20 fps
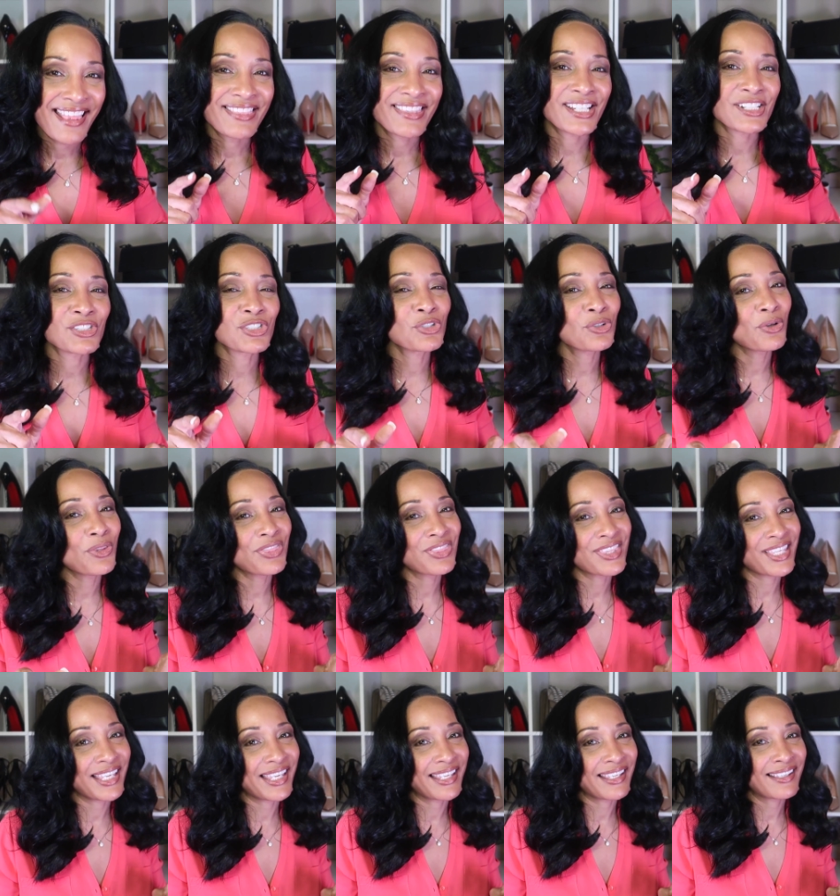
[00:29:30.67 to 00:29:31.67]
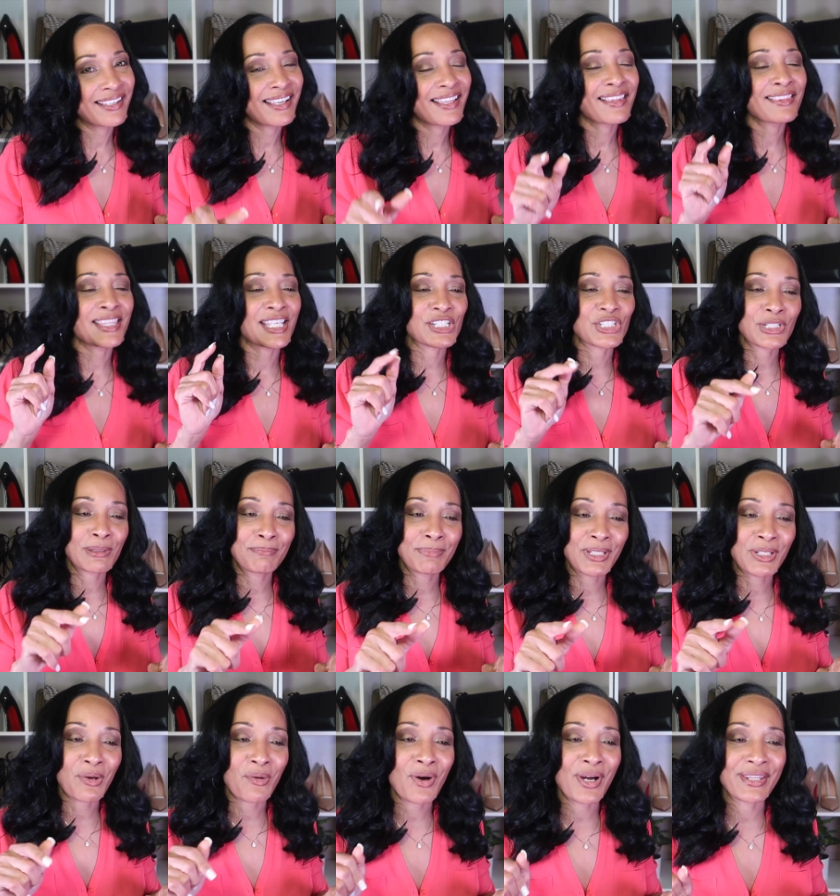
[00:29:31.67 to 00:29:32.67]
that you think that should
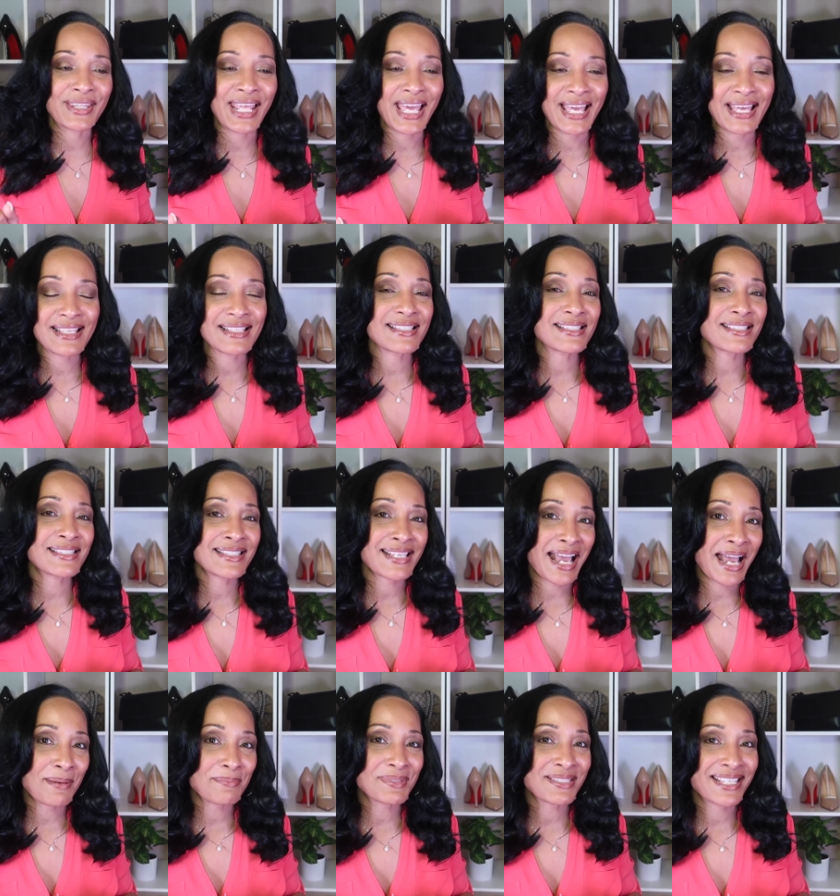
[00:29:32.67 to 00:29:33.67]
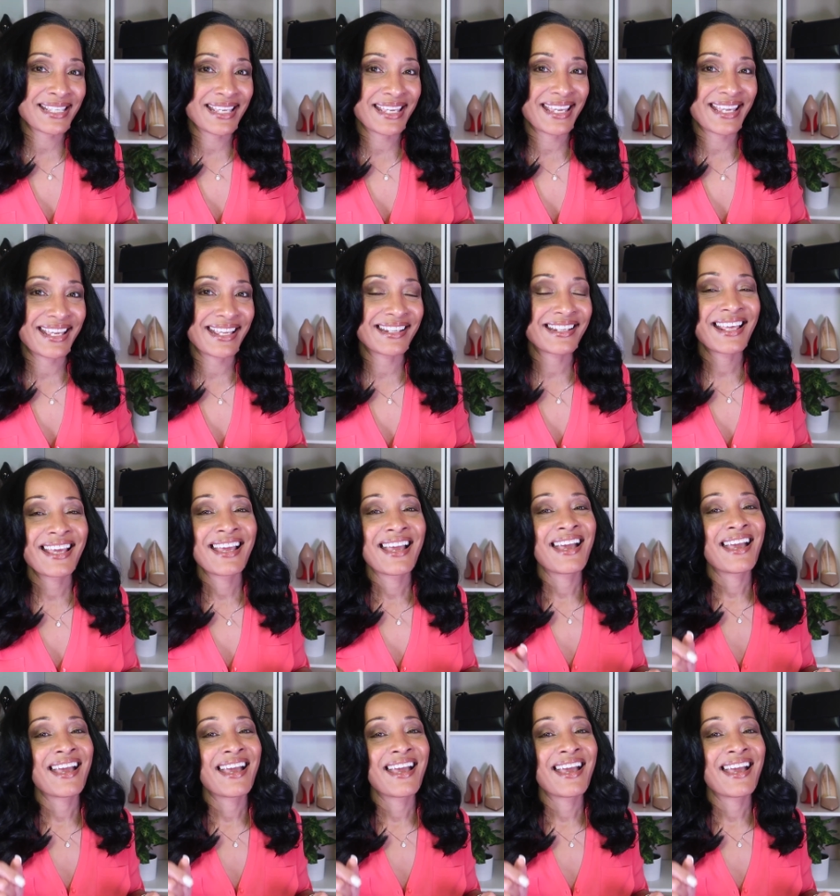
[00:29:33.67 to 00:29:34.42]
be on that top 10